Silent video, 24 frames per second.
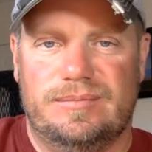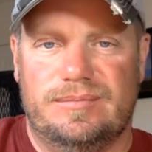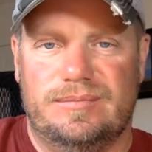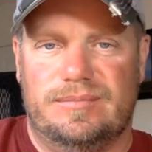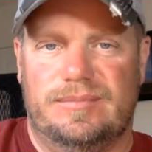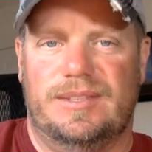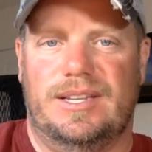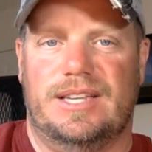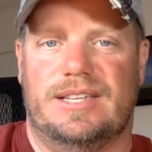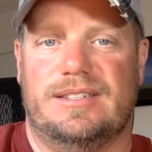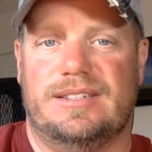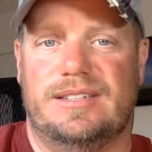
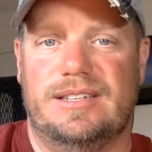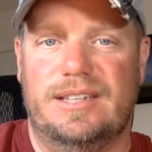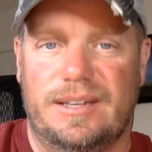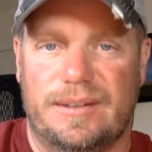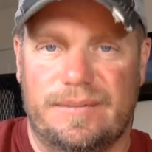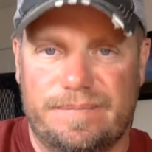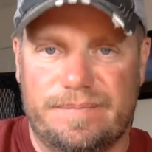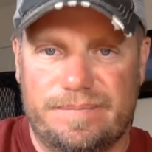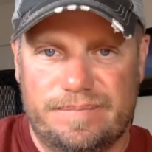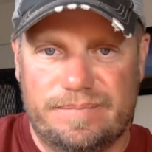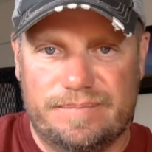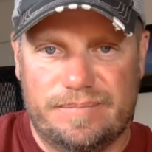Let's see.
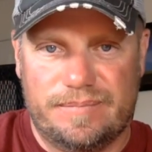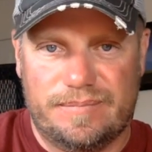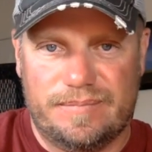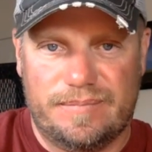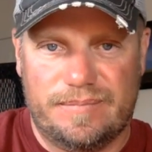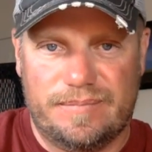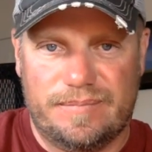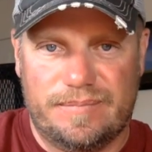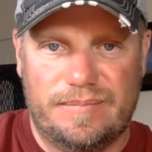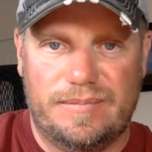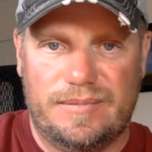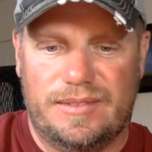
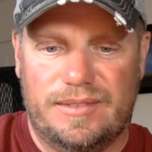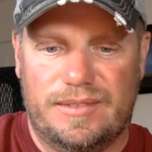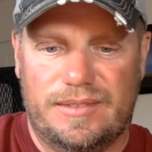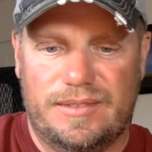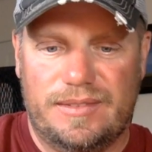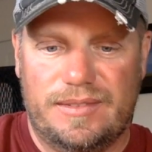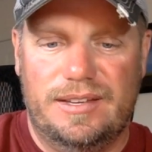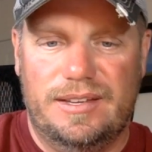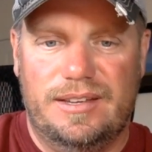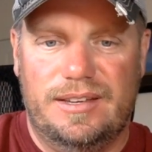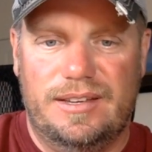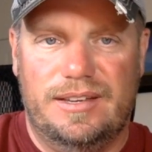
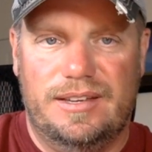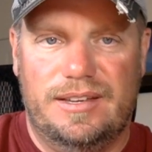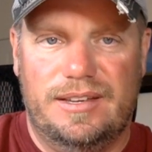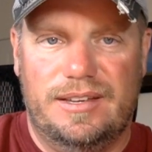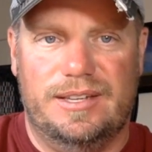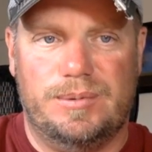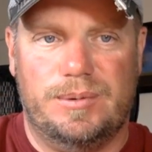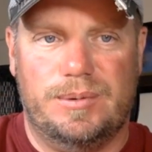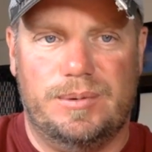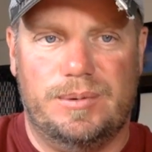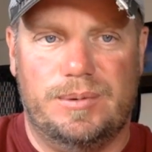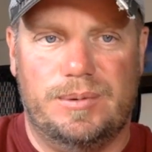He's
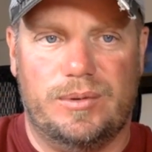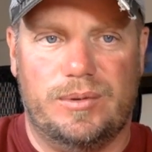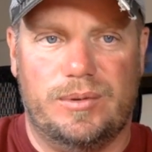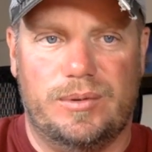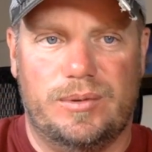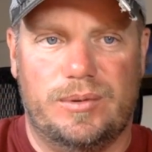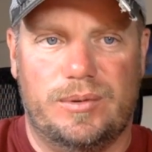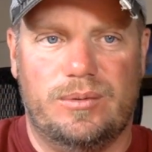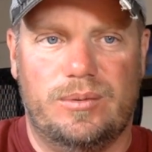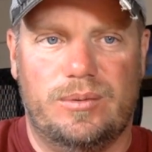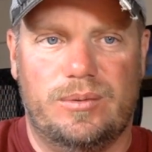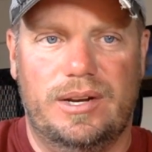putting my words
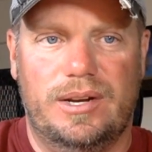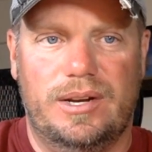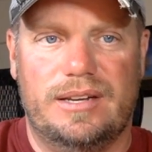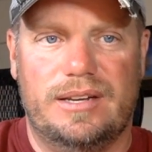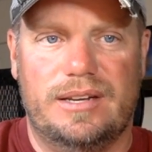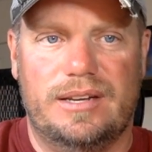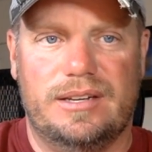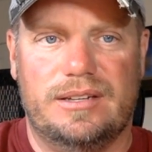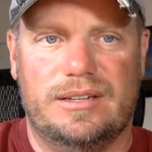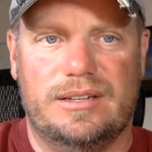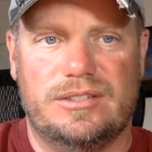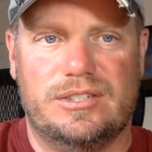together.
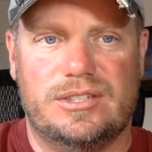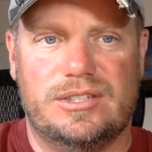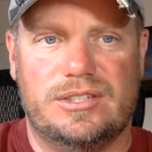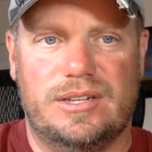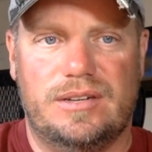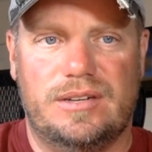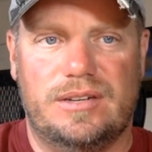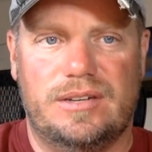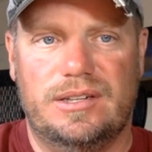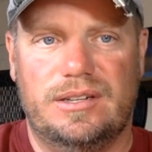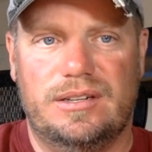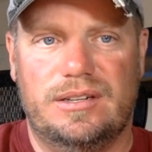2019 Chevy